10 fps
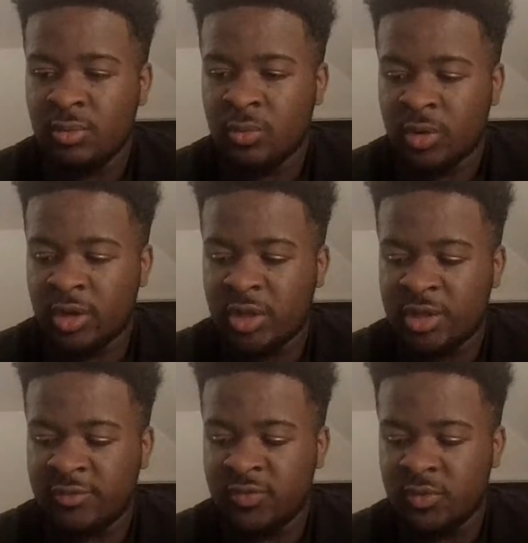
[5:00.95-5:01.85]
we're gonna
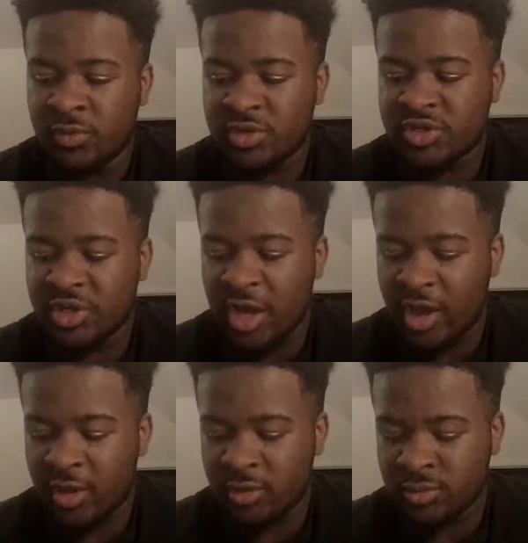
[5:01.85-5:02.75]
give you a
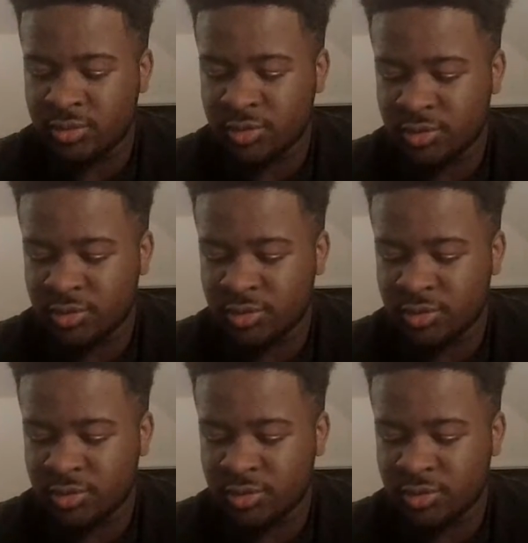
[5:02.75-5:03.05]
child